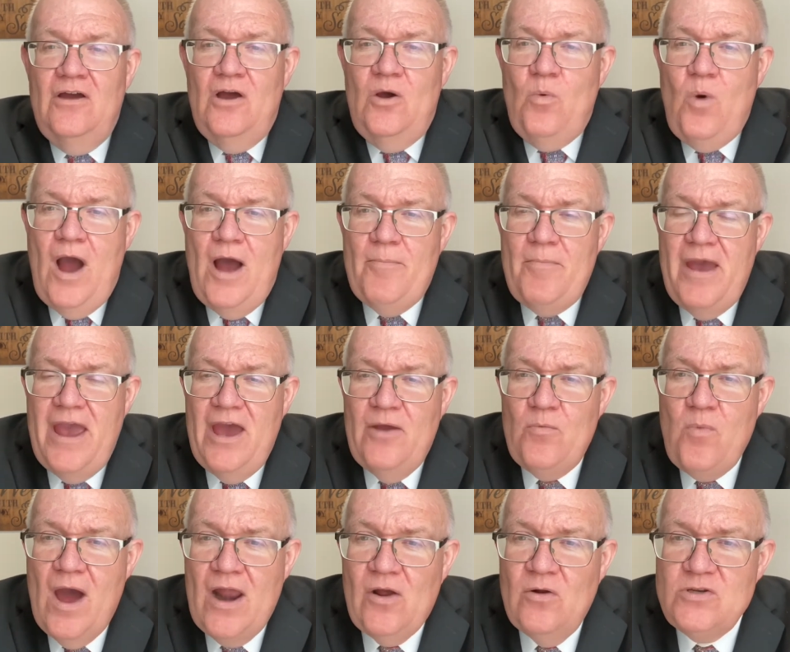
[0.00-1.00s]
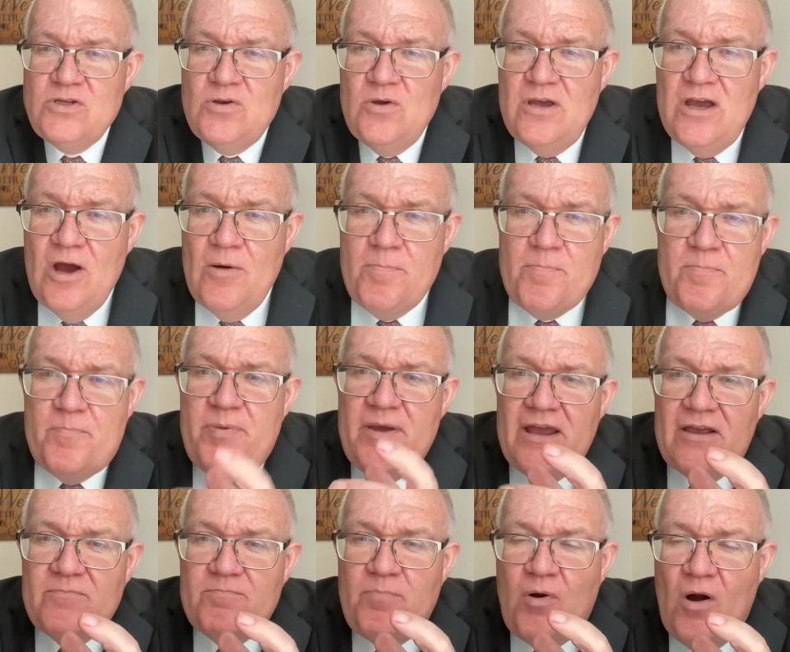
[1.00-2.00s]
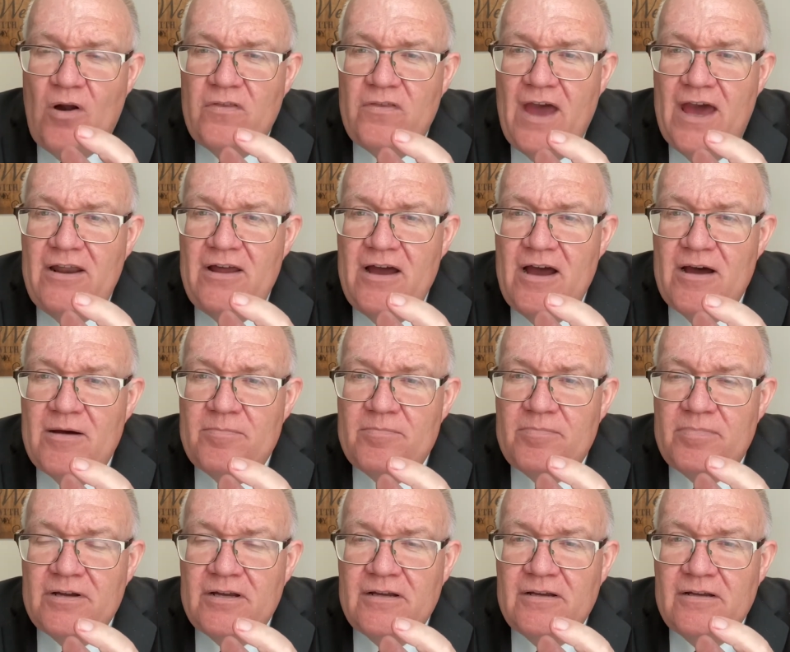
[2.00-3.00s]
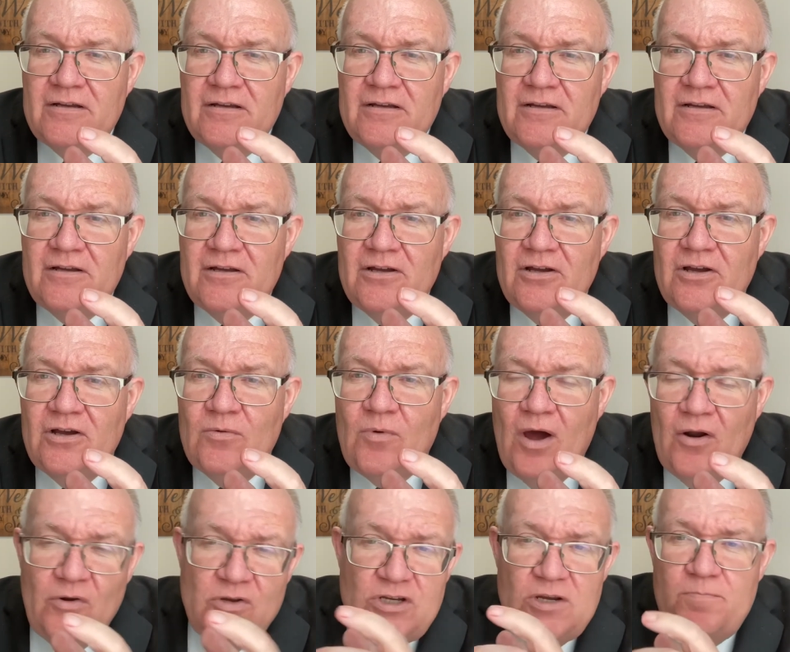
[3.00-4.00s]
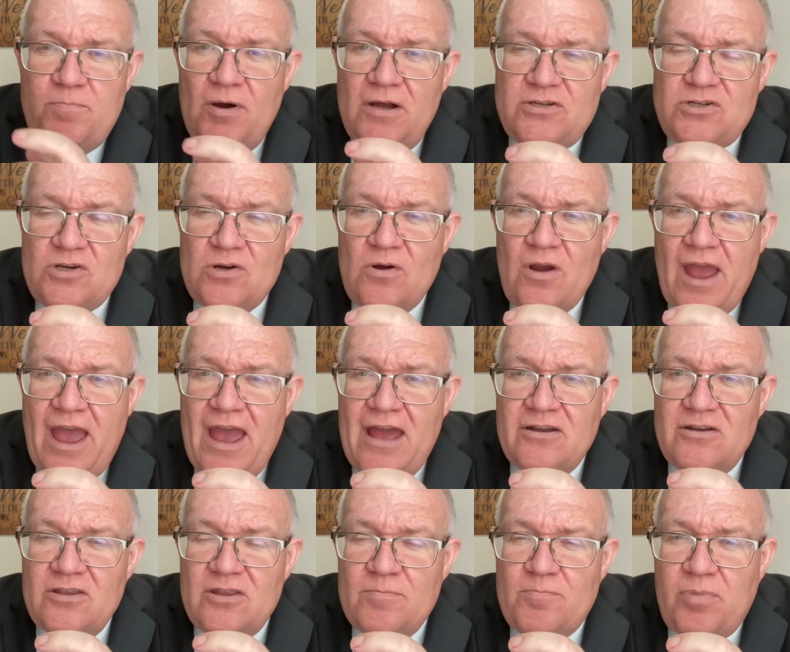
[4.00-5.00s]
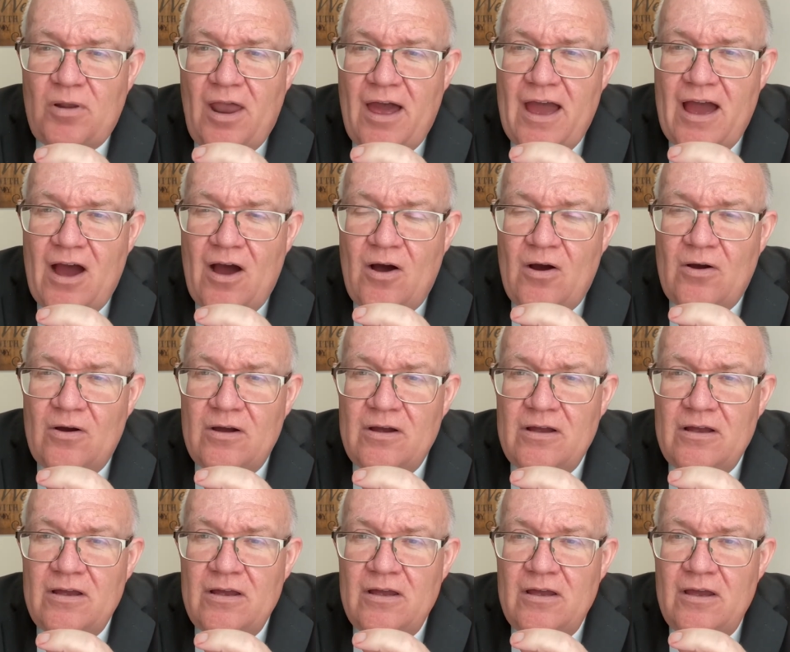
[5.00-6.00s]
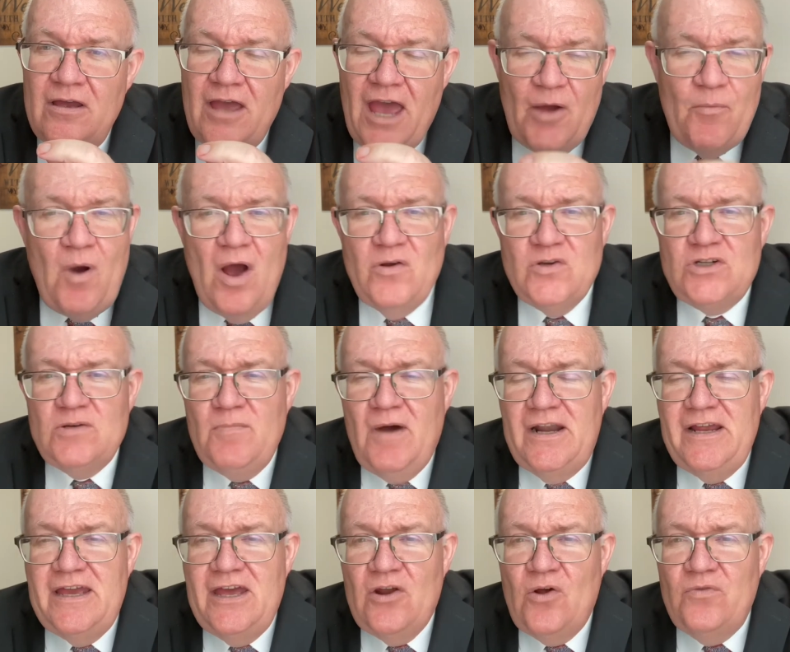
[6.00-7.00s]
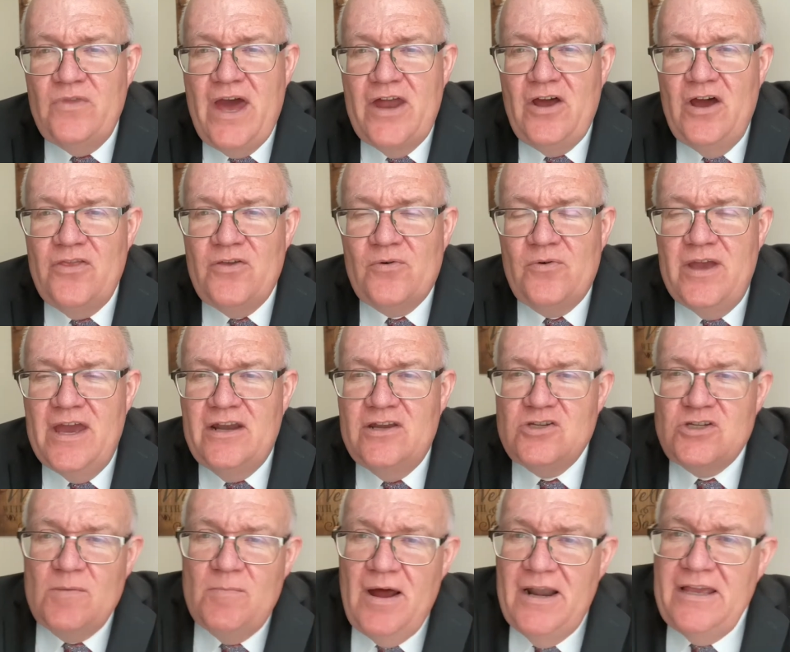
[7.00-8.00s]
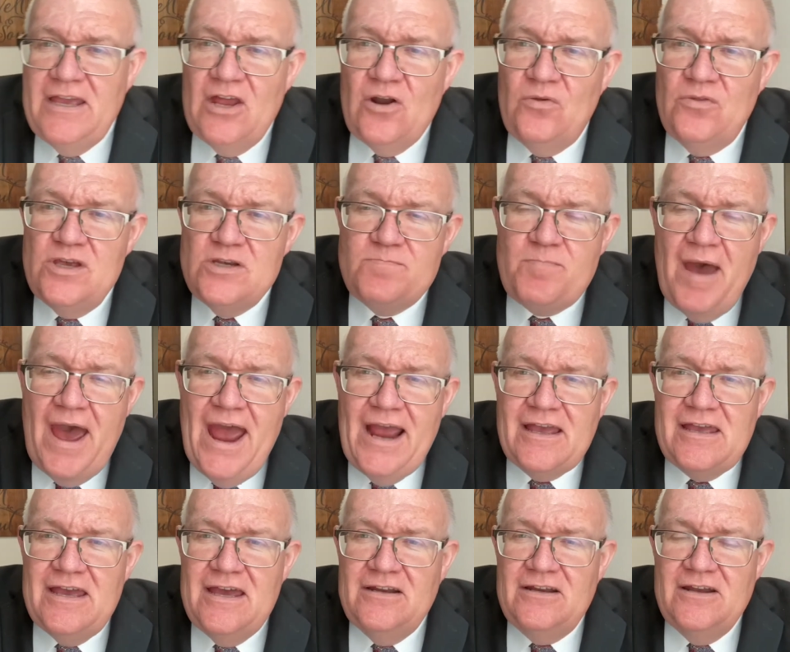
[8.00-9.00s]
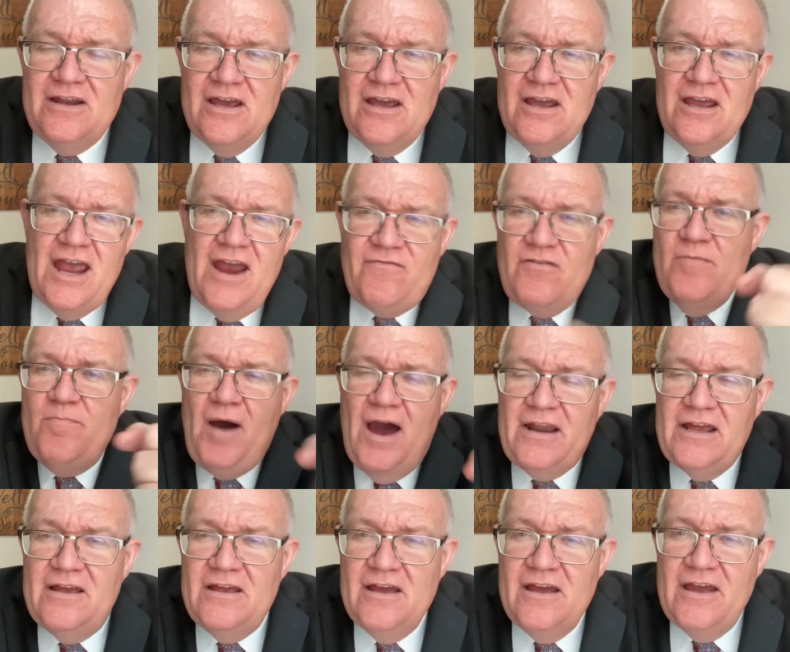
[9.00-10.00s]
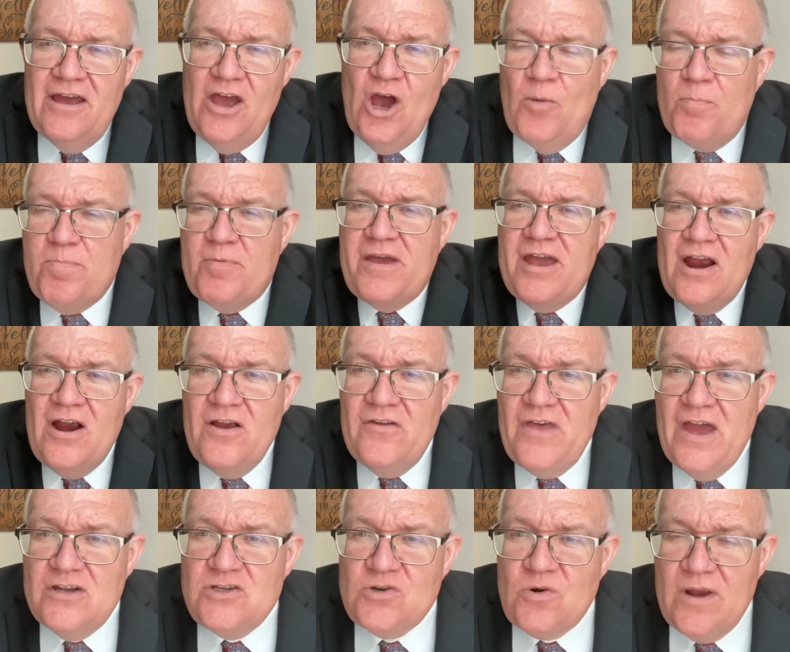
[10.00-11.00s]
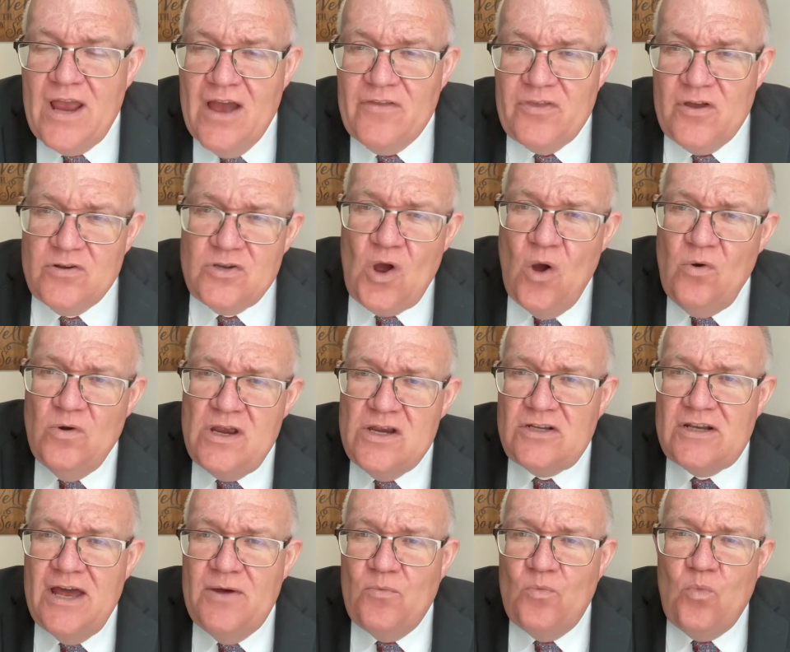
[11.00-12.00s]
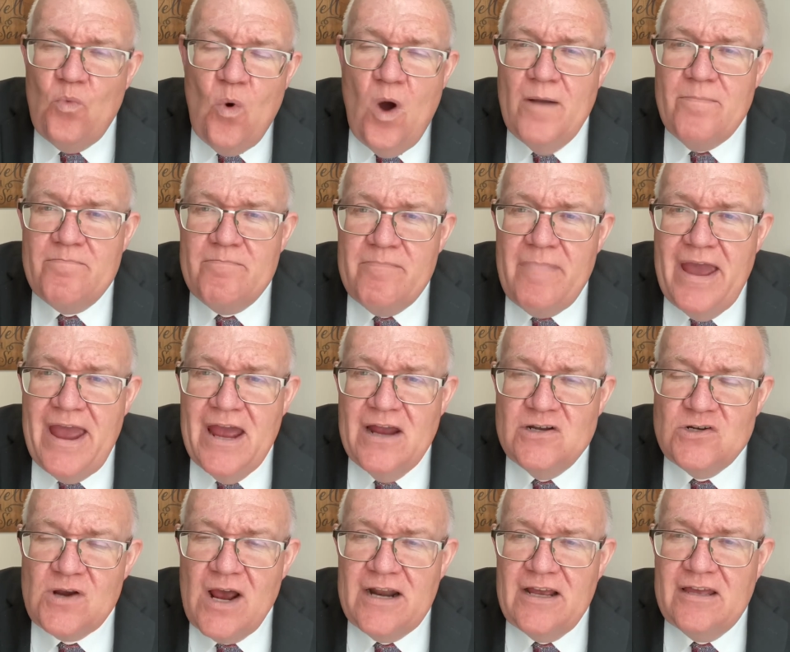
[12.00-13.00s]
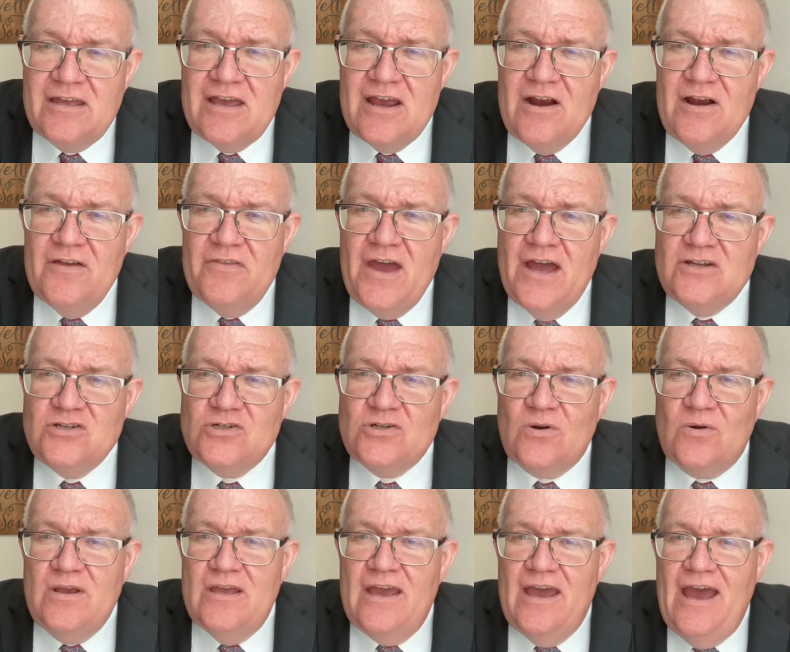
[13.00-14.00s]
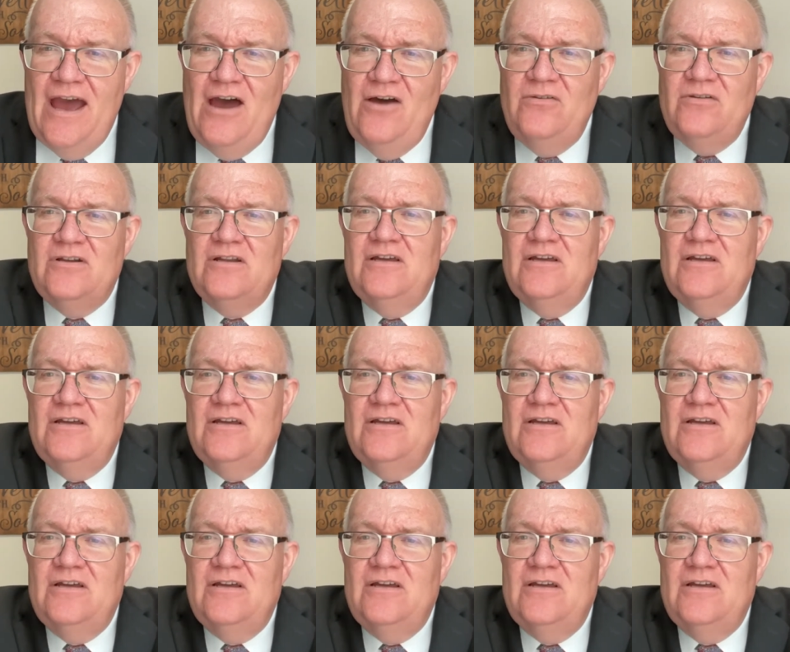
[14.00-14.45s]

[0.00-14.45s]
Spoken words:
Well, man, why don't you help pick part of that up? Why don't you put your hand to the plow? And why don't somebody get on that other end and somebody get on this back end and everybody help carry that tree out there? Don't just let one man try to carry that tree out.